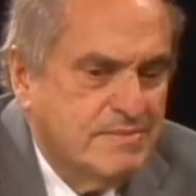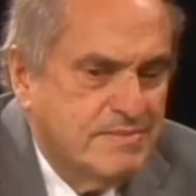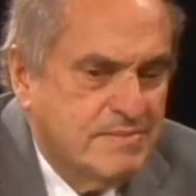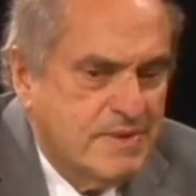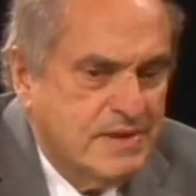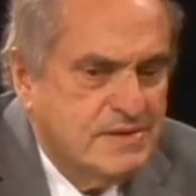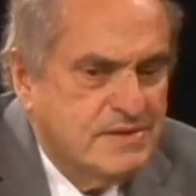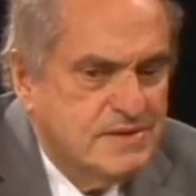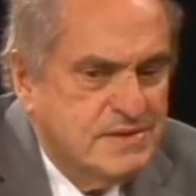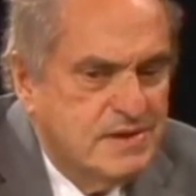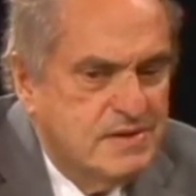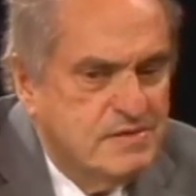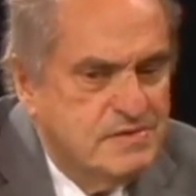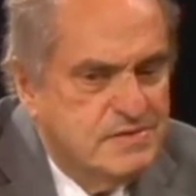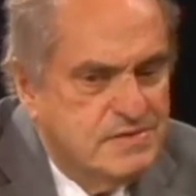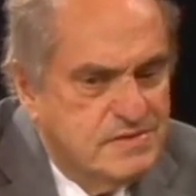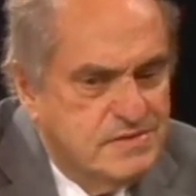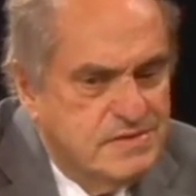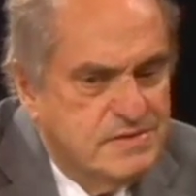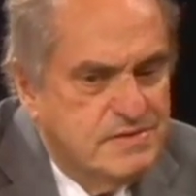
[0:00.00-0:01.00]
That
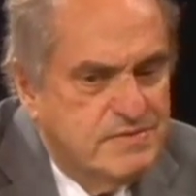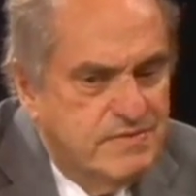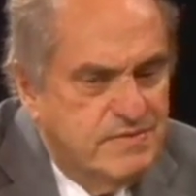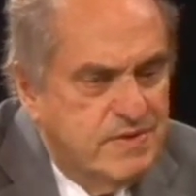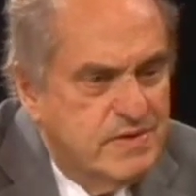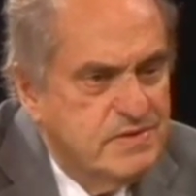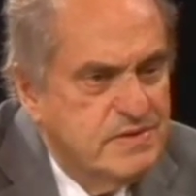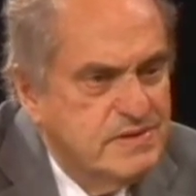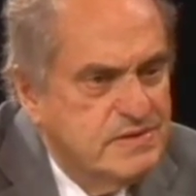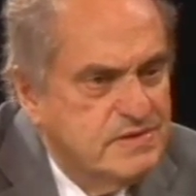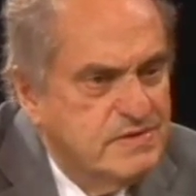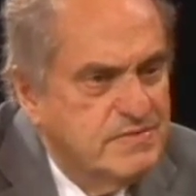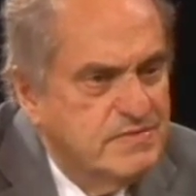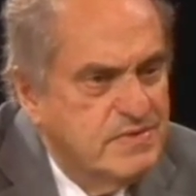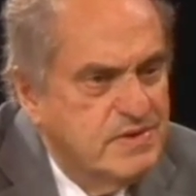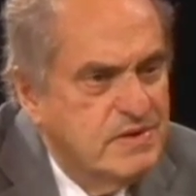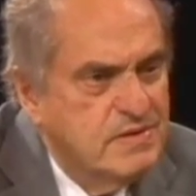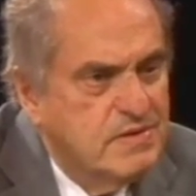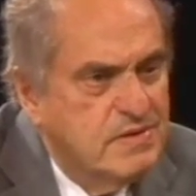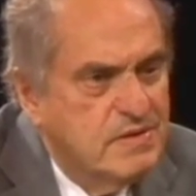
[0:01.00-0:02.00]
sounds very
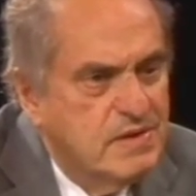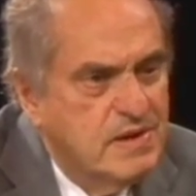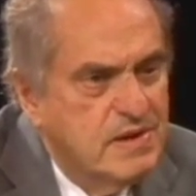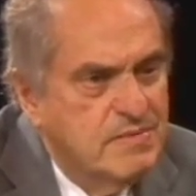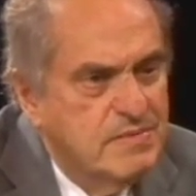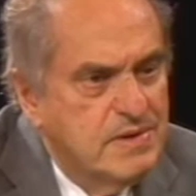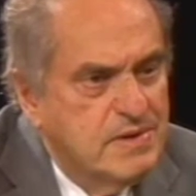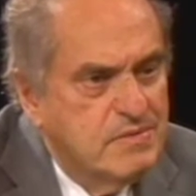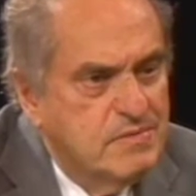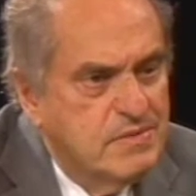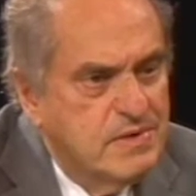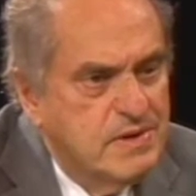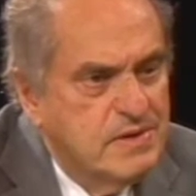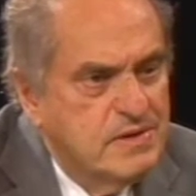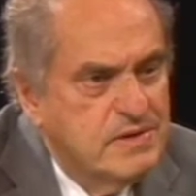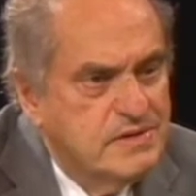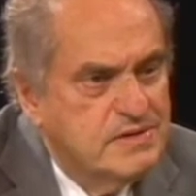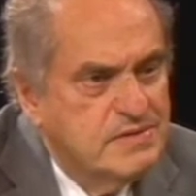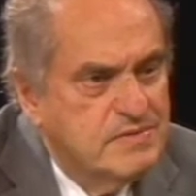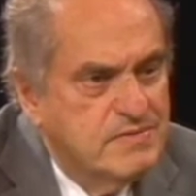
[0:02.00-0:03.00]
severe. I mean,
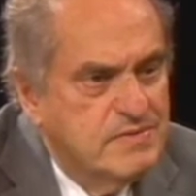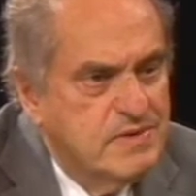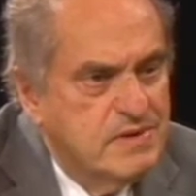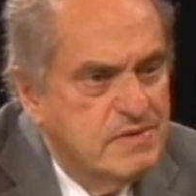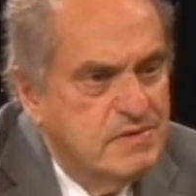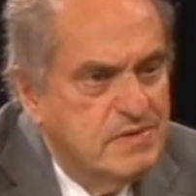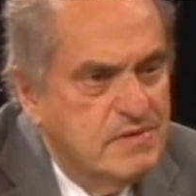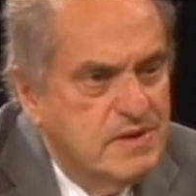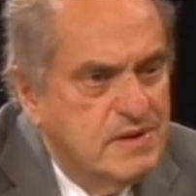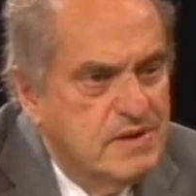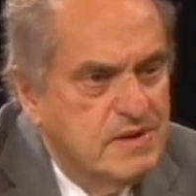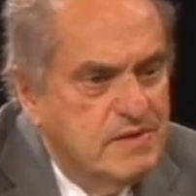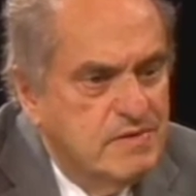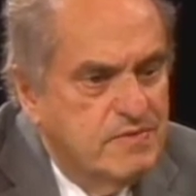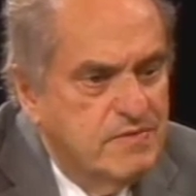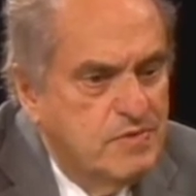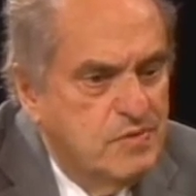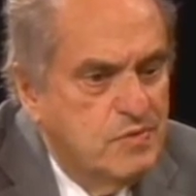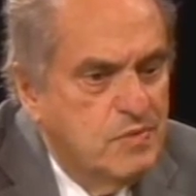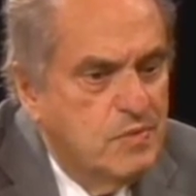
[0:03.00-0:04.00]
really severe, that
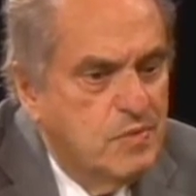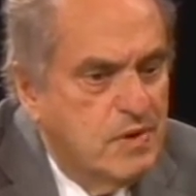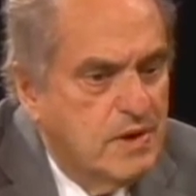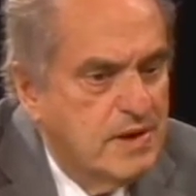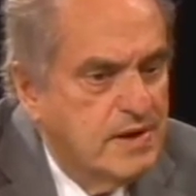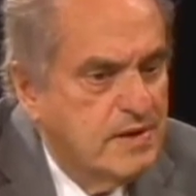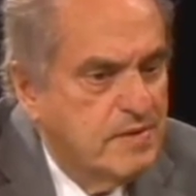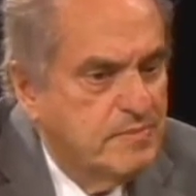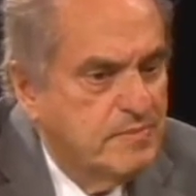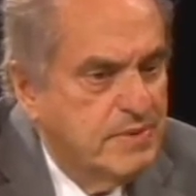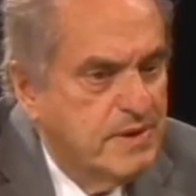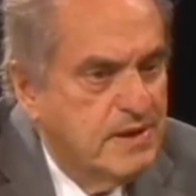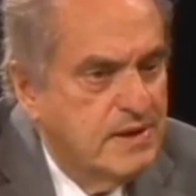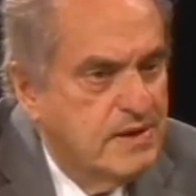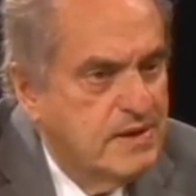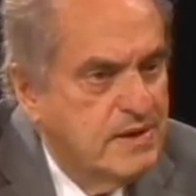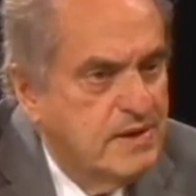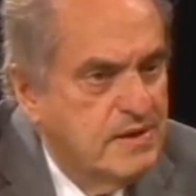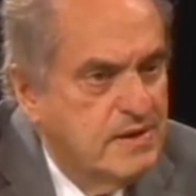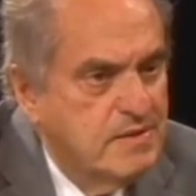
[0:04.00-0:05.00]
if you wanted to
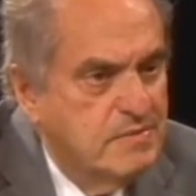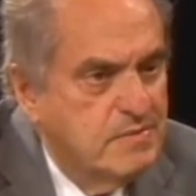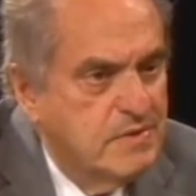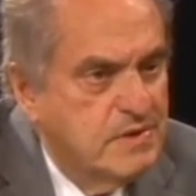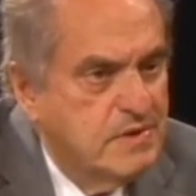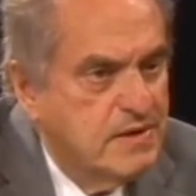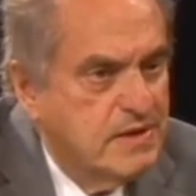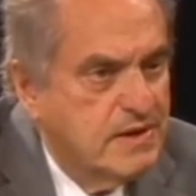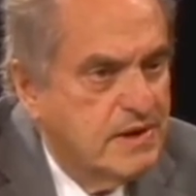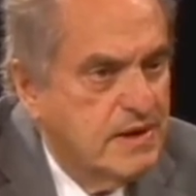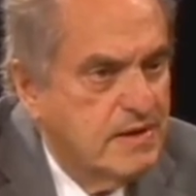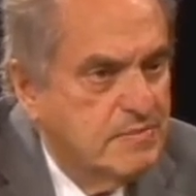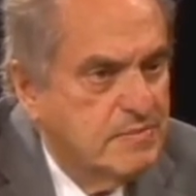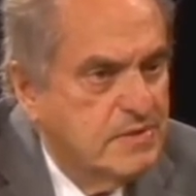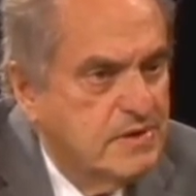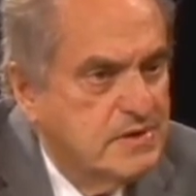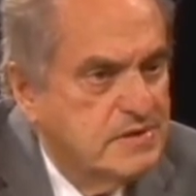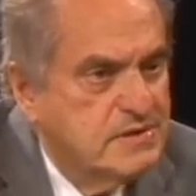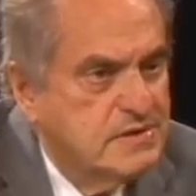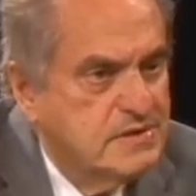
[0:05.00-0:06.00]
pay, and we're in a
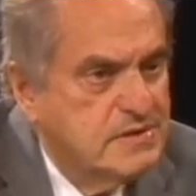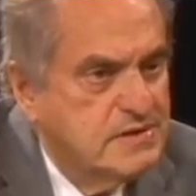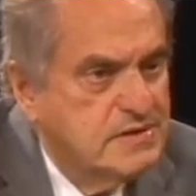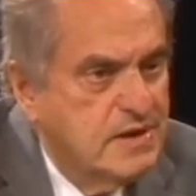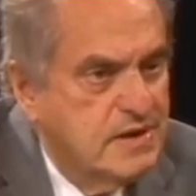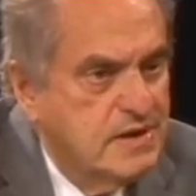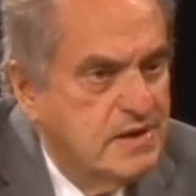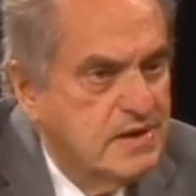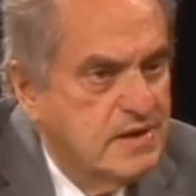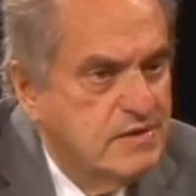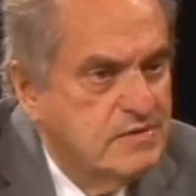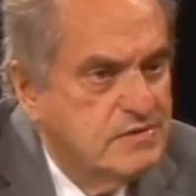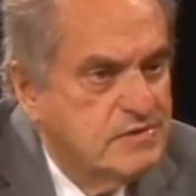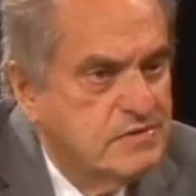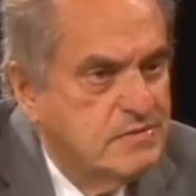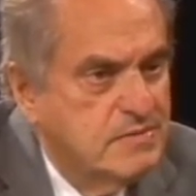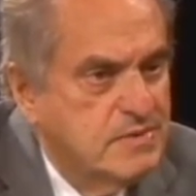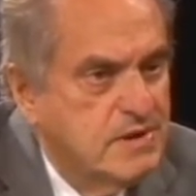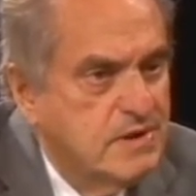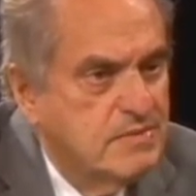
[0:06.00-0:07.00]
capitalist society, you
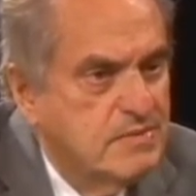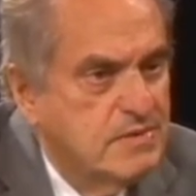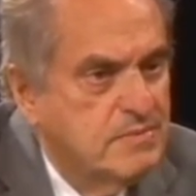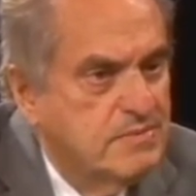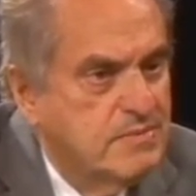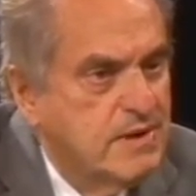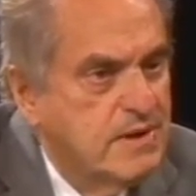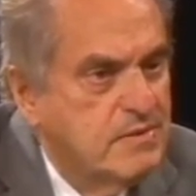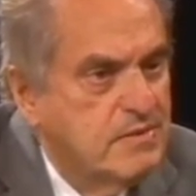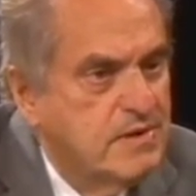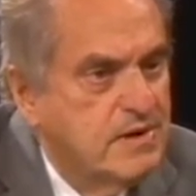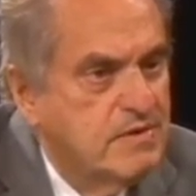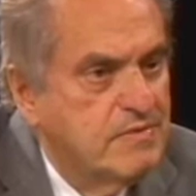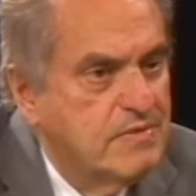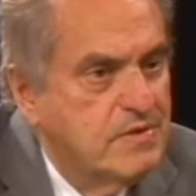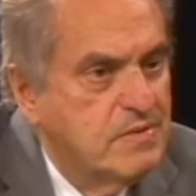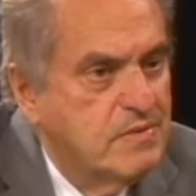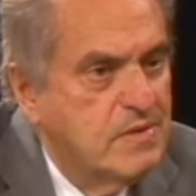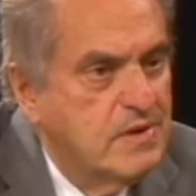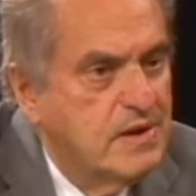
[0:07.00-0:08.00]
should be able to buy whatever
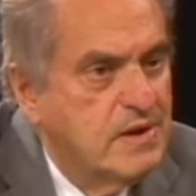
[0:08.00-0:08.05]
you want.